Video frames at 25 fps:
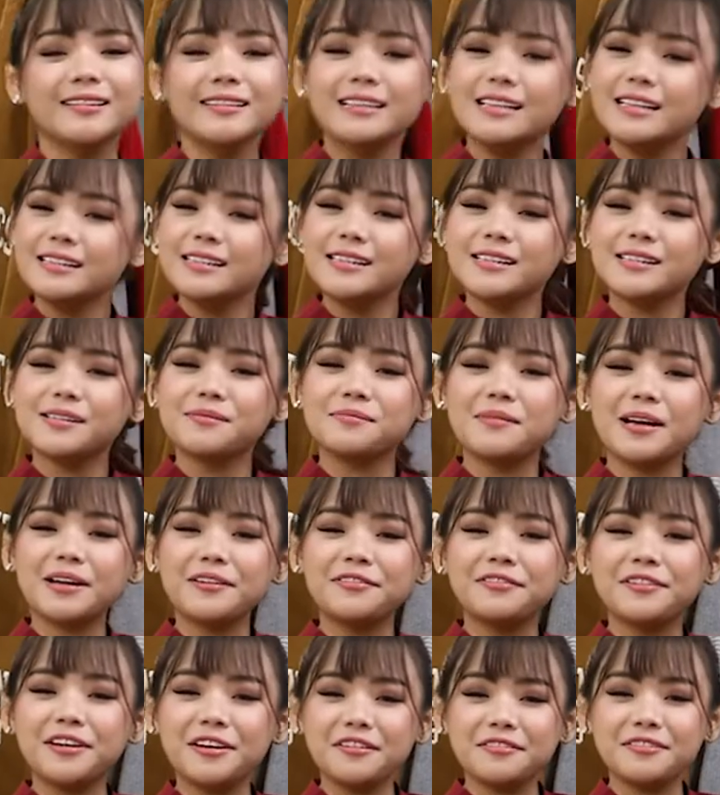This is my
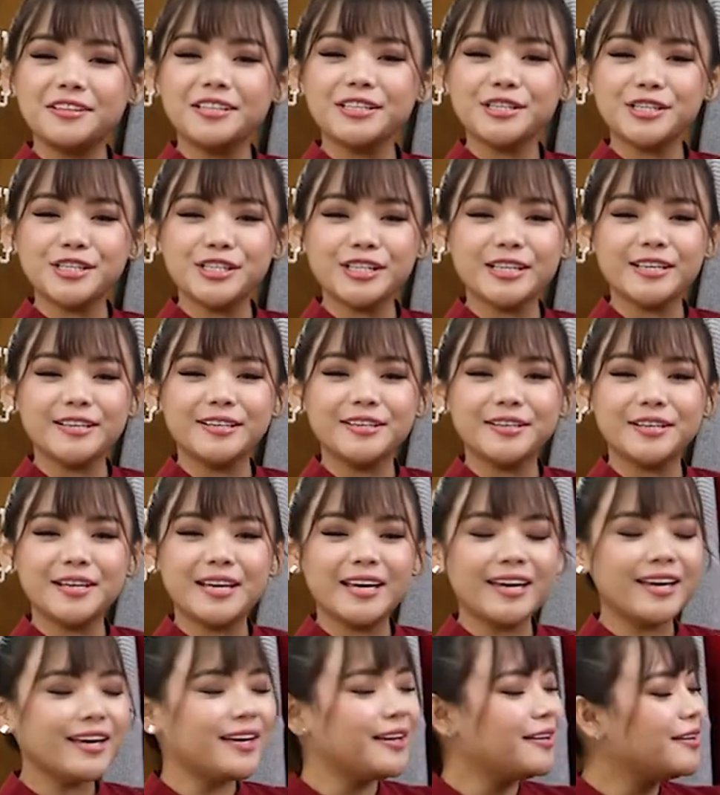favorite shirt,
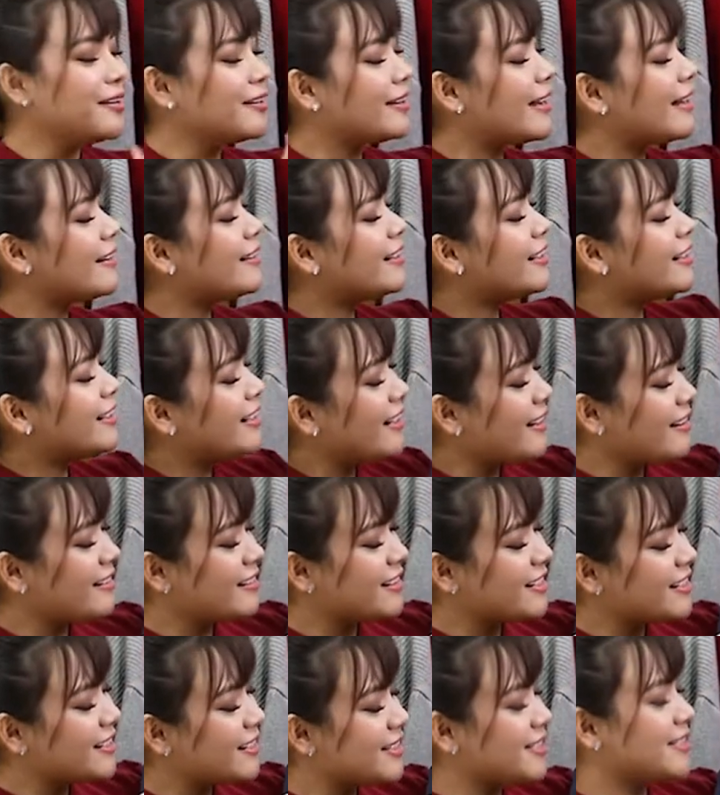okay? Look at the
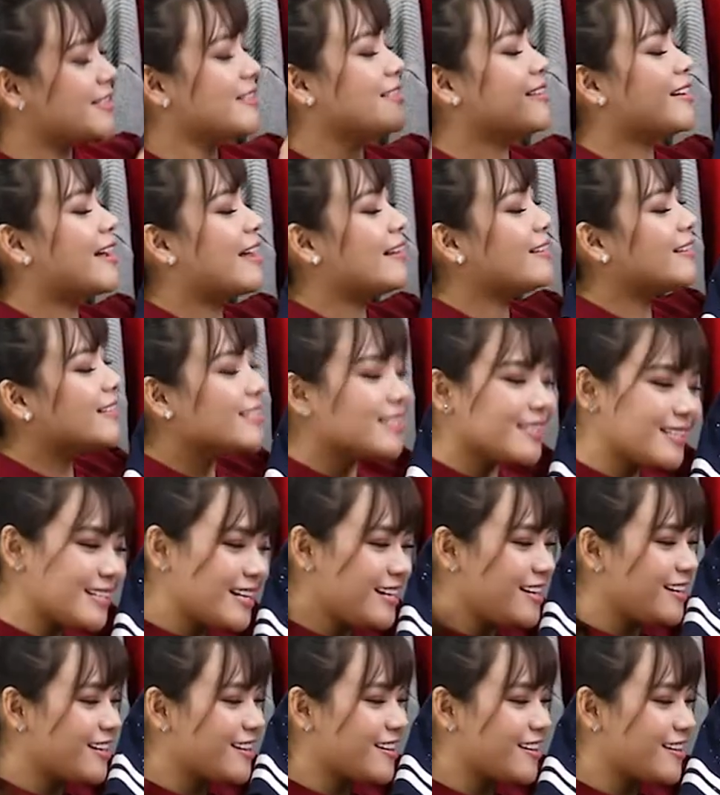glitters, look at the
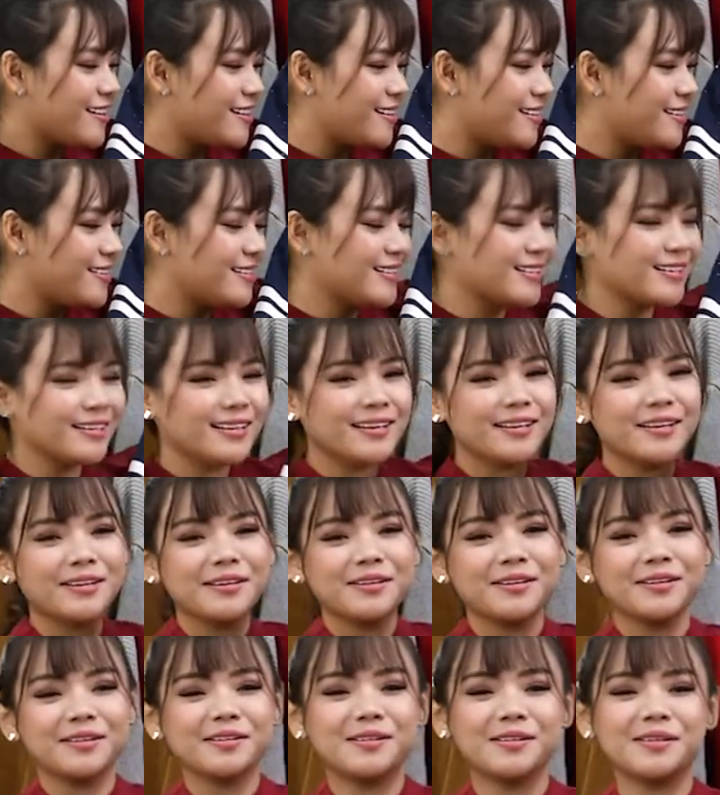stickers.
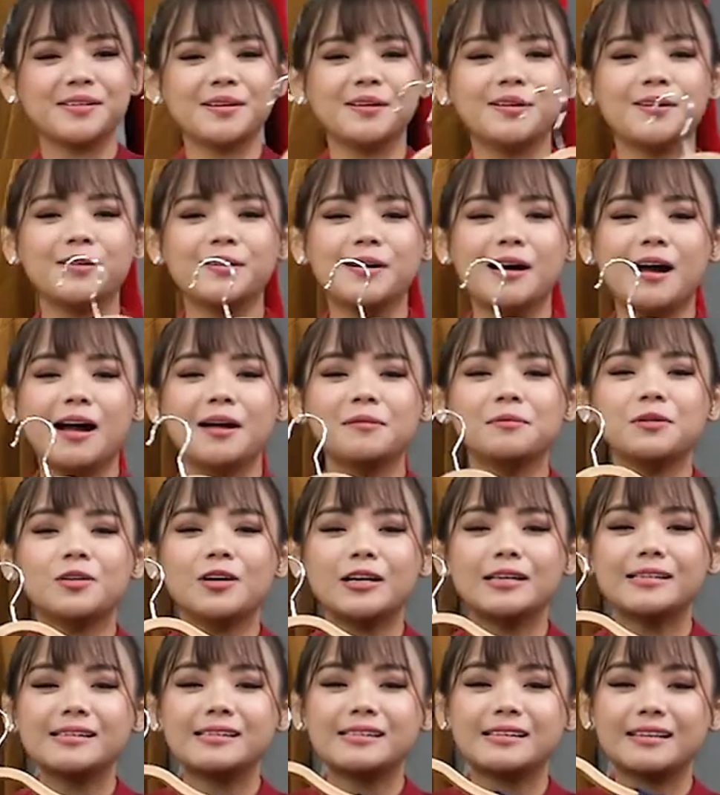So I'm
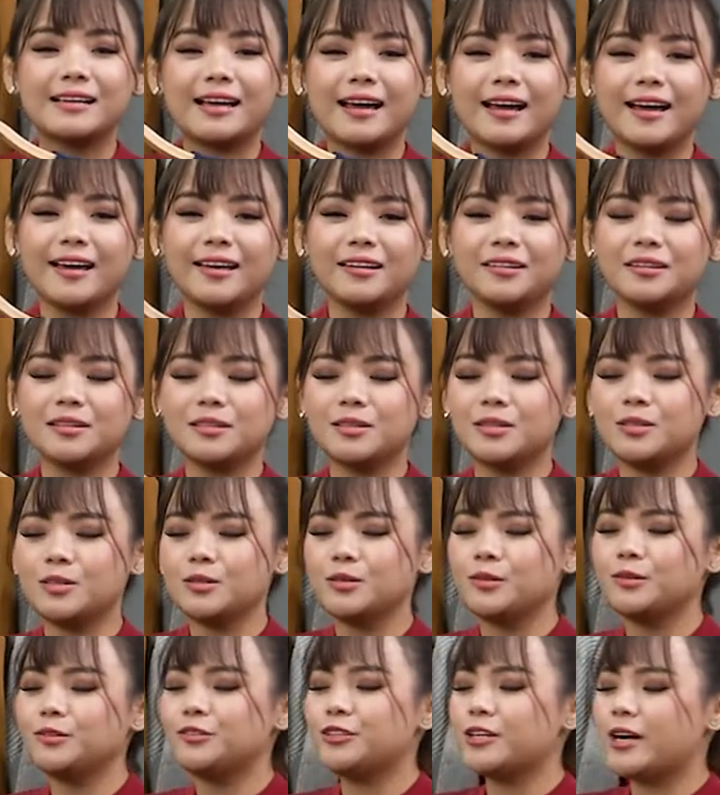quite scared
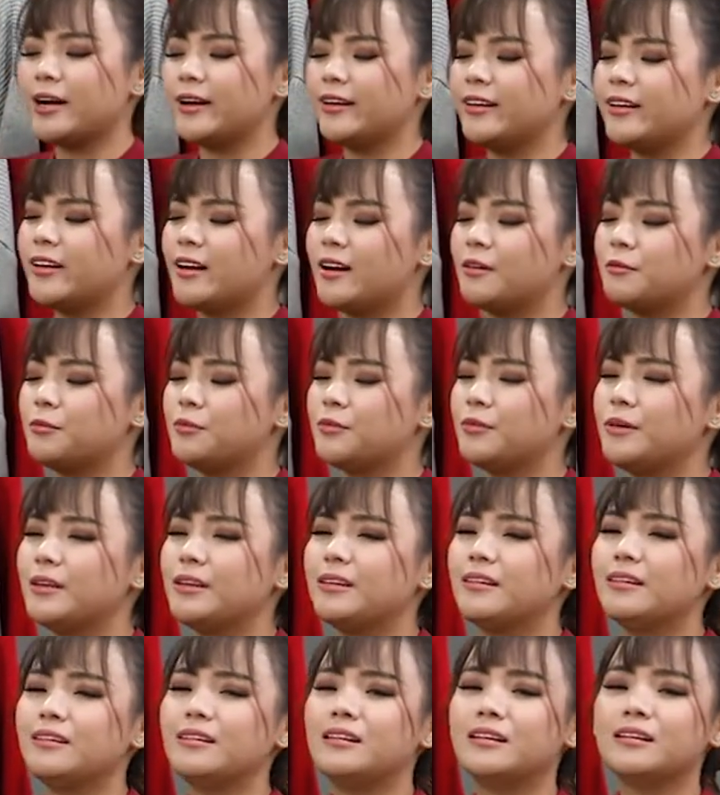to dry it up
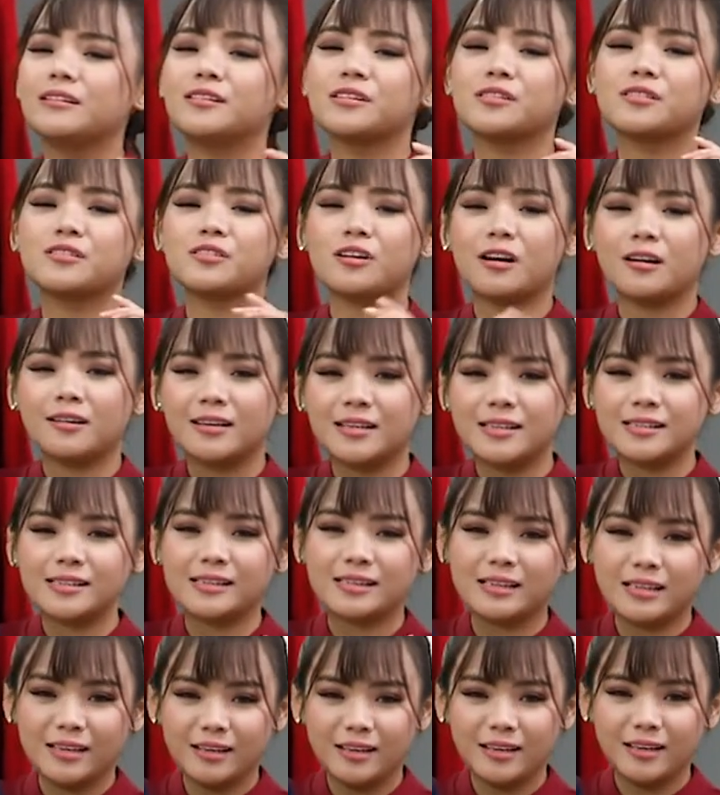with the
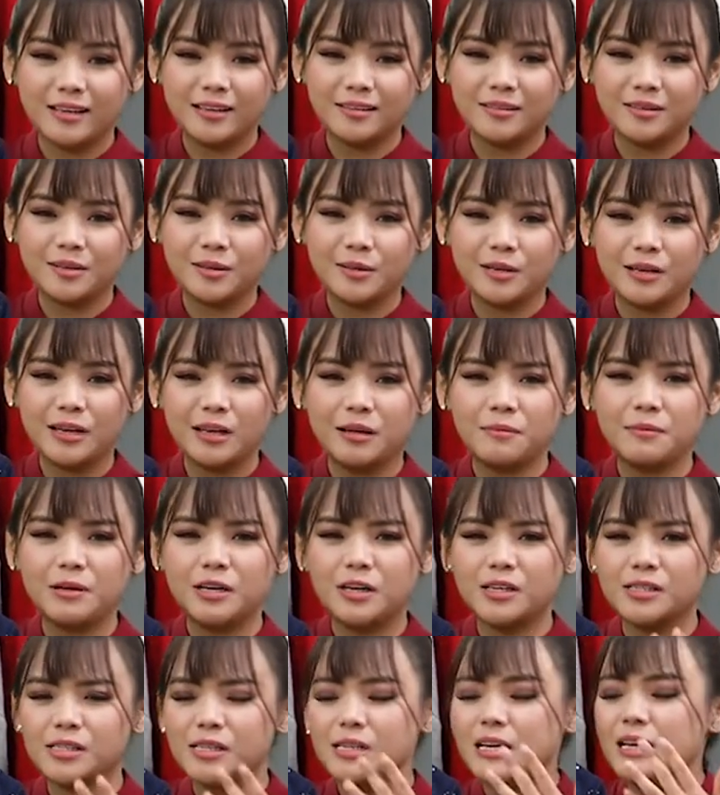strongest heat, okay?
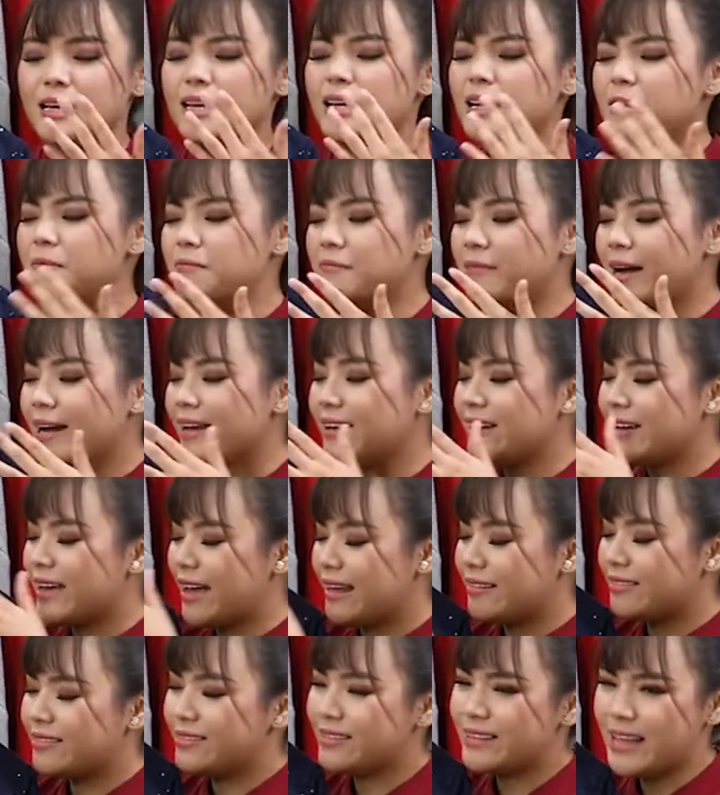Because it might
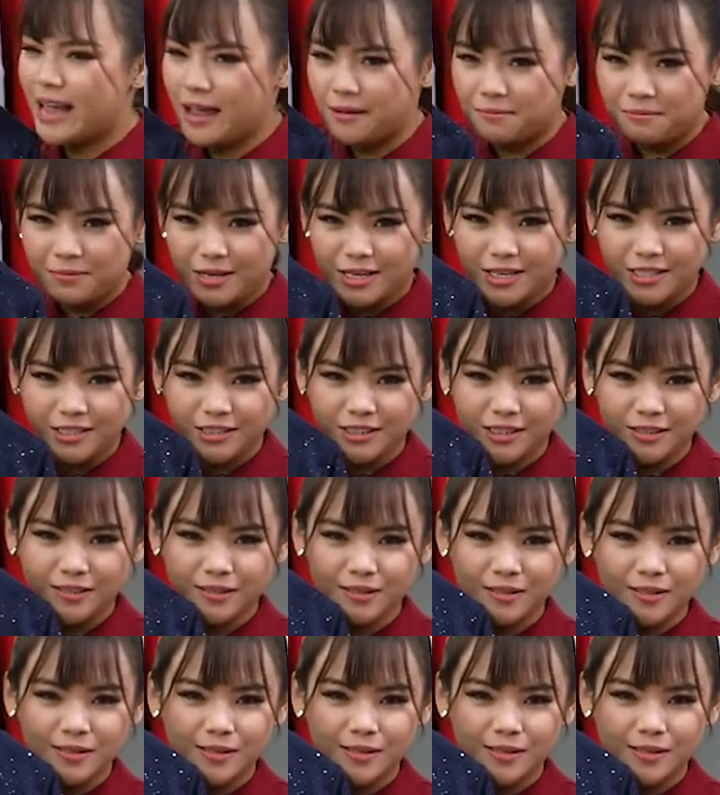get damaged.